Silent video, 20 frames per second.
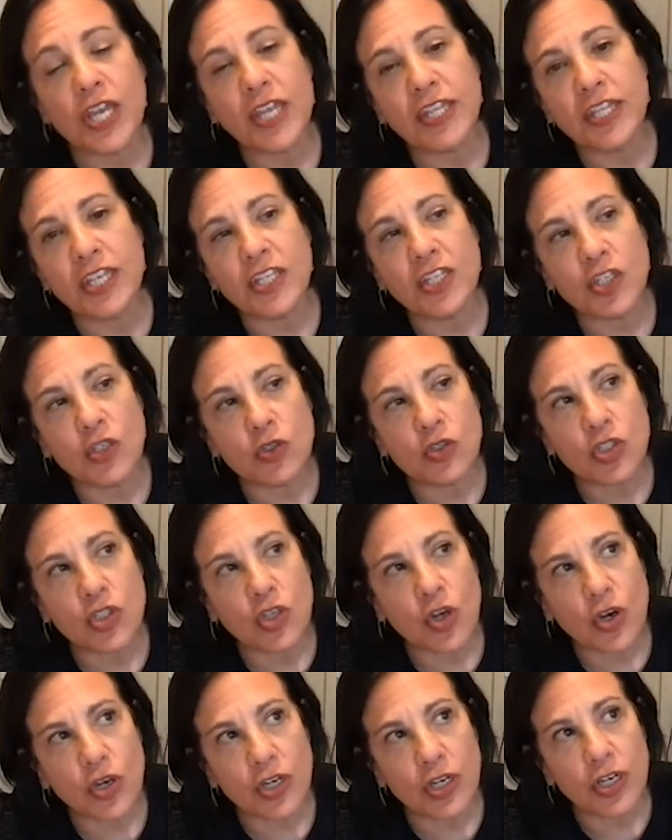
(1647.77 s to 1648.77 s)
And then you
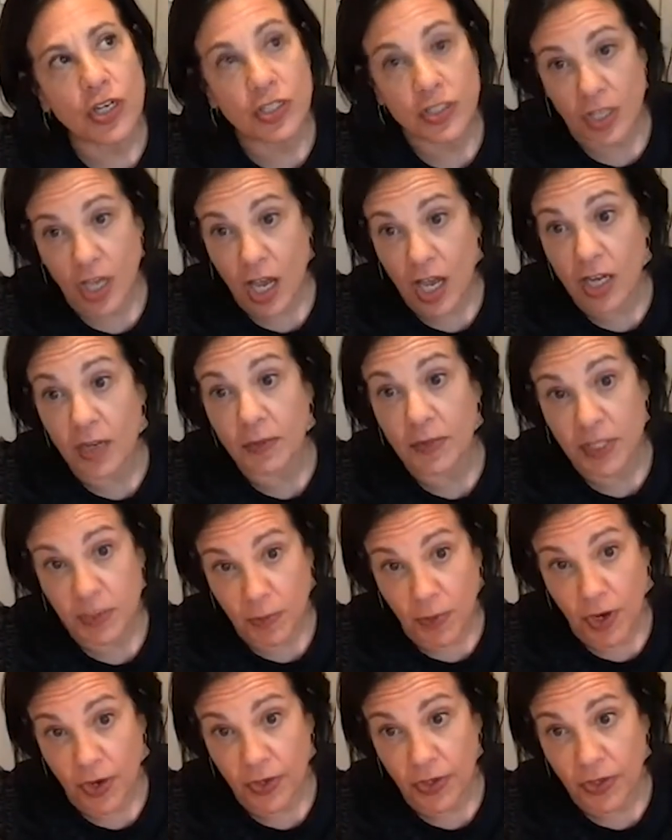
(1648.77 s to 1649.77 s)
started Autonomous
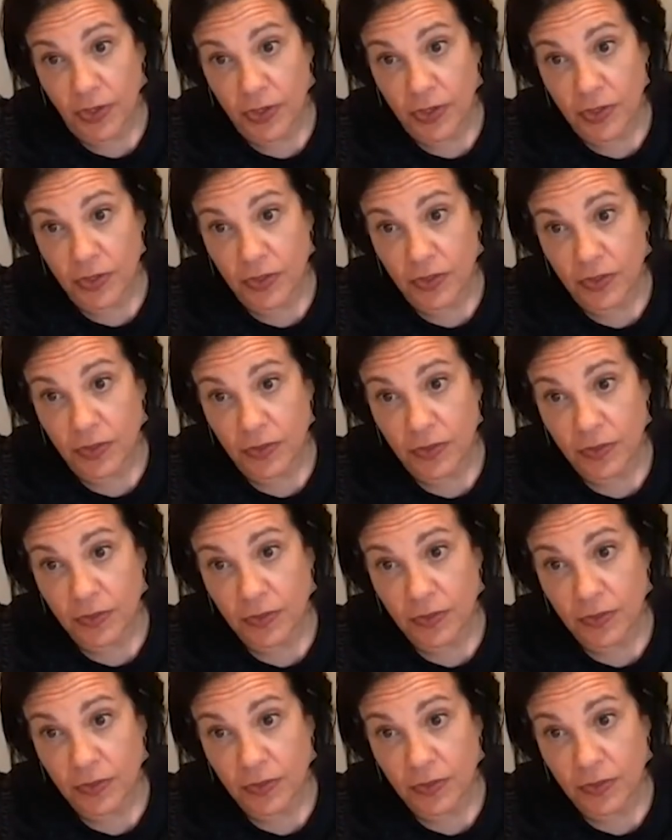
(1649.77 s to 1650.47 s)
Partners.